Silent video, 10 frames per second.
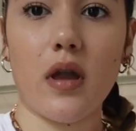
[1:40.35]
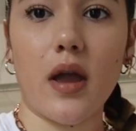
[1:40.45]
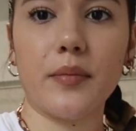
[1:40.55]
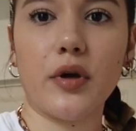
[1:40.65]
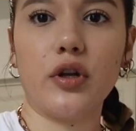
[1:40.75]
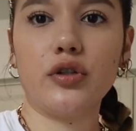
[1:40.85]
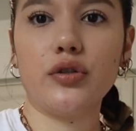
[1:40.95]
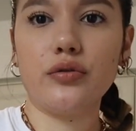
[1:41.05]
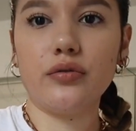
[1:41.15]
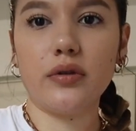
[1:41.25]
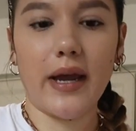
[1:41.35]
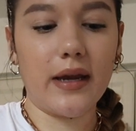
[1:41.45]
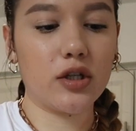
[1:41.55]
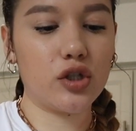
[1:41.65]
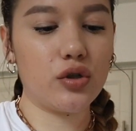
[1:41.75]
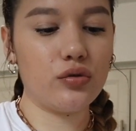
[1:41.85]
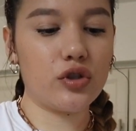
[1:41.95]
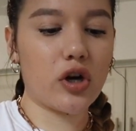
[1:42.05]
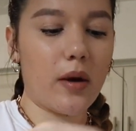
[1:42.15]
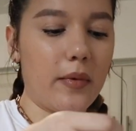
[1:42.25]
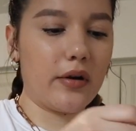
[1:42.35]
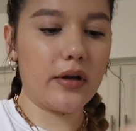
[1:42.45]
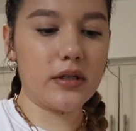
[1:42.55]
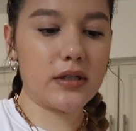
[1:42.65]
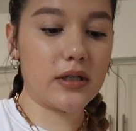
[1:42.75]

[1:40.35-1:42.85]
I'm gonna do like 2 strawberries